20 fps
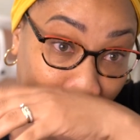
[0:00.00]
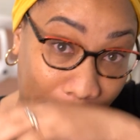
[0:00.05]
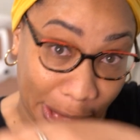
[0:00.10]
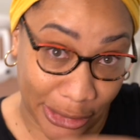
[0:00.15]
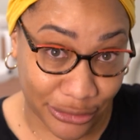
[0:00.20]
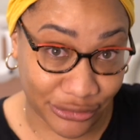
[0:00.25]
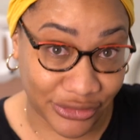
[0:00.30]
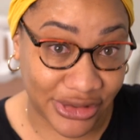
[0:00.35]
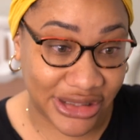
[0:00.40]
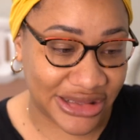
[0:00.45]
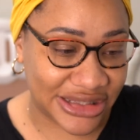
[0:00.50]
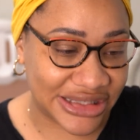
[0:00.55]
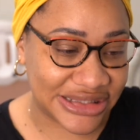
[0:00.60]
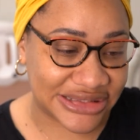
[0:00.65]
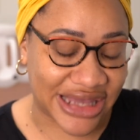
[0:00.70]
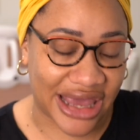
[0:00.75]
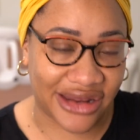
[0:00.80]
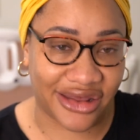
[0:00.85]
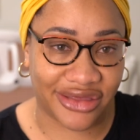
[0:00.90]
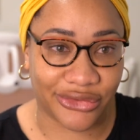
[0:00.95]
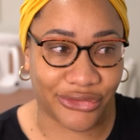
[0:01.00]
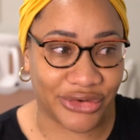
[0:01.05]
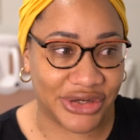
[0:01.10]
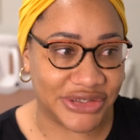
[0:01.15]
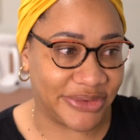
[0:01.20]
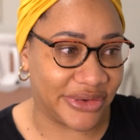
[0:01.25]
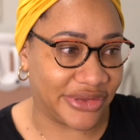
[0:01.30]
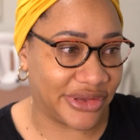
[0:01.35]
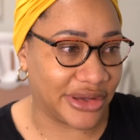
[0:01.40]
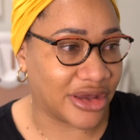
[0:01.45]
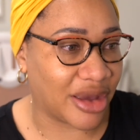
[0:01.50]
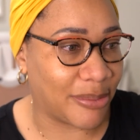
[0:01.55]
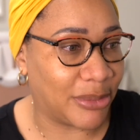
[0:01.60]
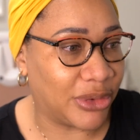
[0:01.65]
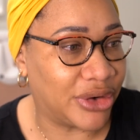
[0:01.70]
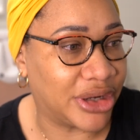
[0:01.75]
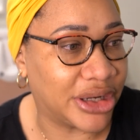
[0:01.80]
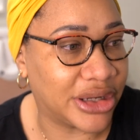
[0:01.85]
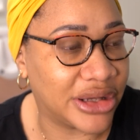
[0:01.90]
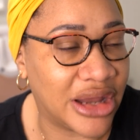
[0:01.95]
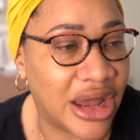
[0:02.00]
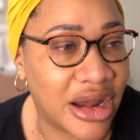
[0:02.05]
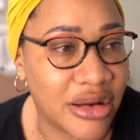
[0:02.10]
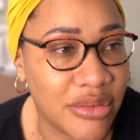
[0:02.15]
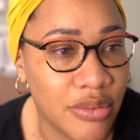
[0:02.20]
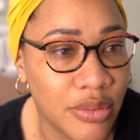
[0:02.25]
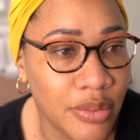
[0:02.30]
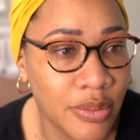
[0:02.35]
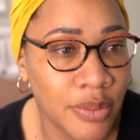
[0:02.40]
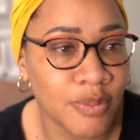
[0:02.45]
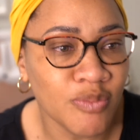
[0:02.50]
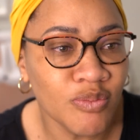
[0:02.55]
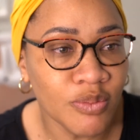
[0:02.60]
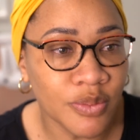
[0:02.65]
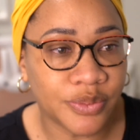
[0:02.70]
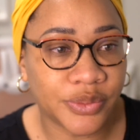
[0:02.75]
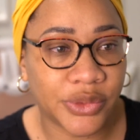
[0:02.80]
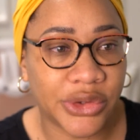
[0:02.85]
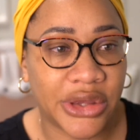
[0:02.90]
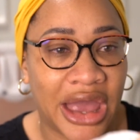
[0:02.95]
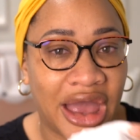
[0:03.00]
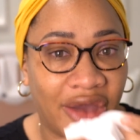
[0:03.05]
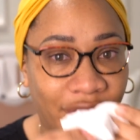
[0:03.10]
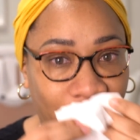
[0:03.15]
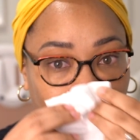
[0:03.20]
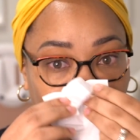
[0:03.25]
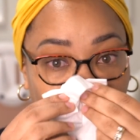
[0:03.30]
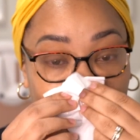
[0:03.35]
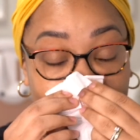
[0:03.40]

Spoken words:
It really is kind of crazy when you think about it, that you have to,